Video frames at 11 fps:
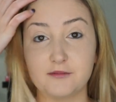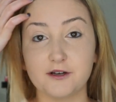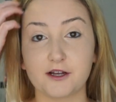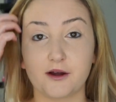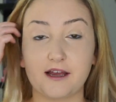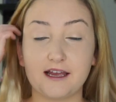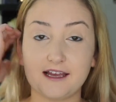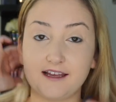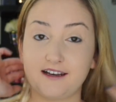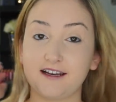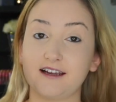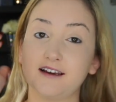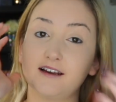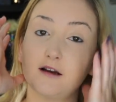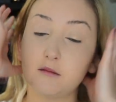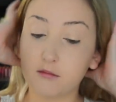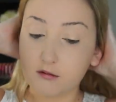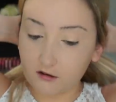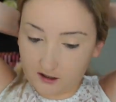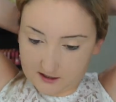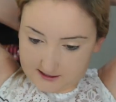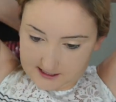I'm going to go ahead and
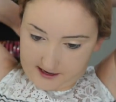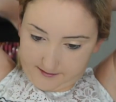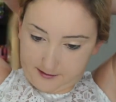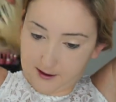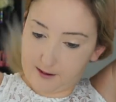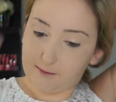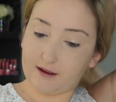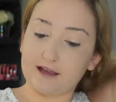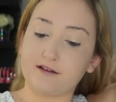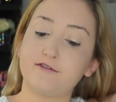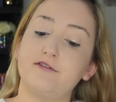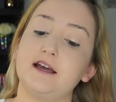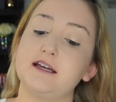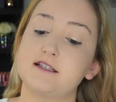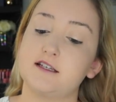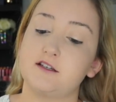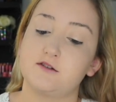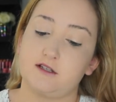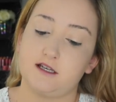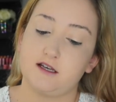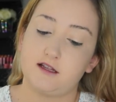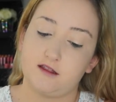bronze up my face
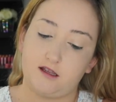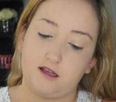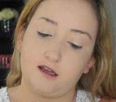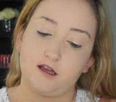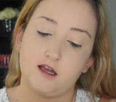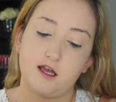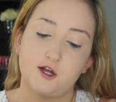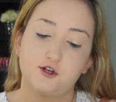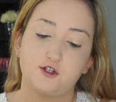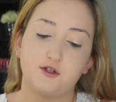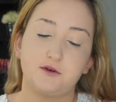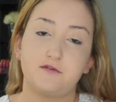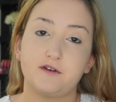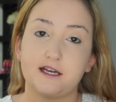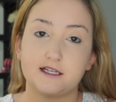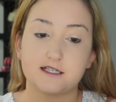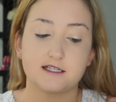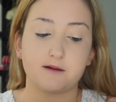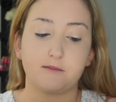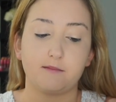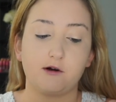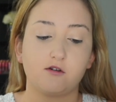using the Too Faced
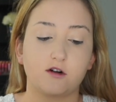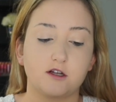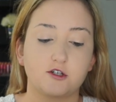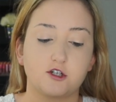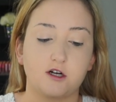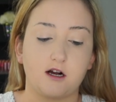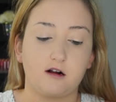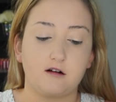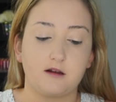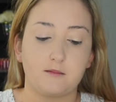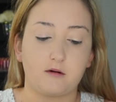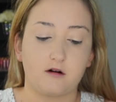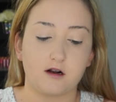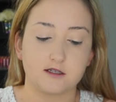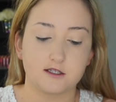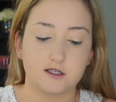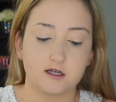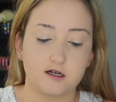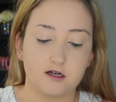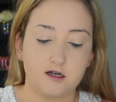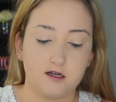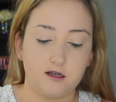Milk Chocolate
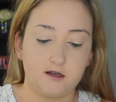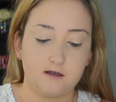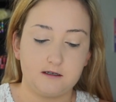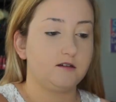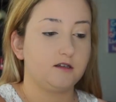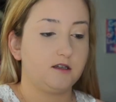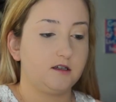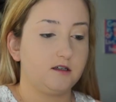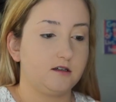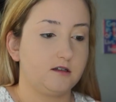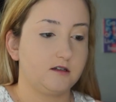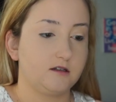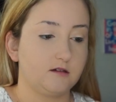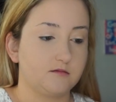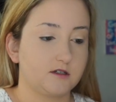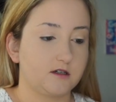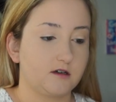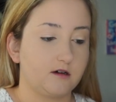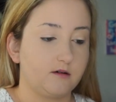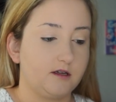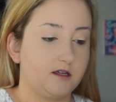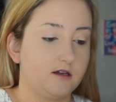Bronzer. And I'm just going to
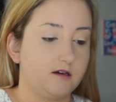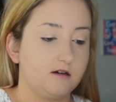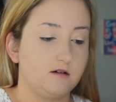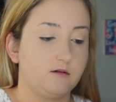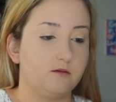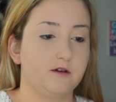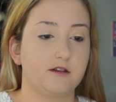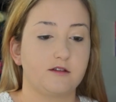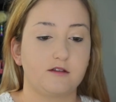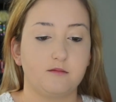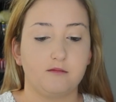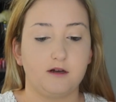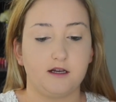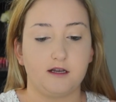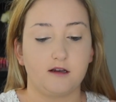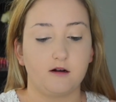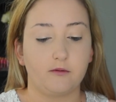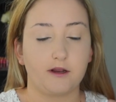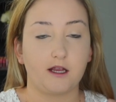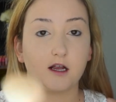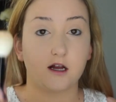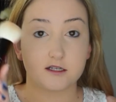go in with my
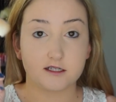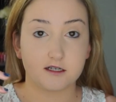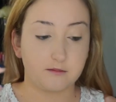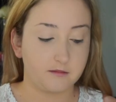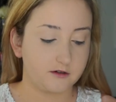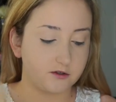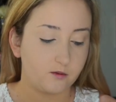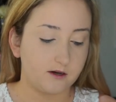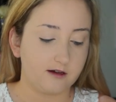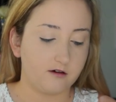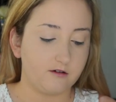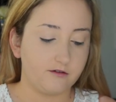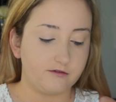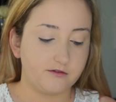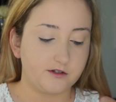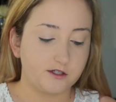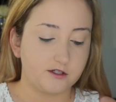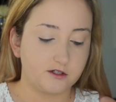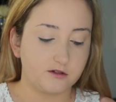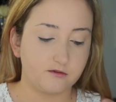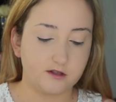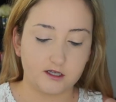Wing Goss number 12 to
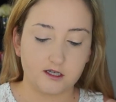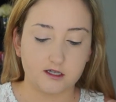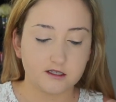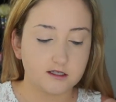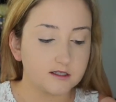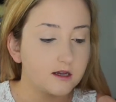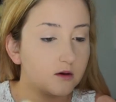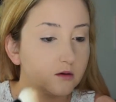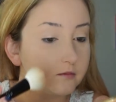do this.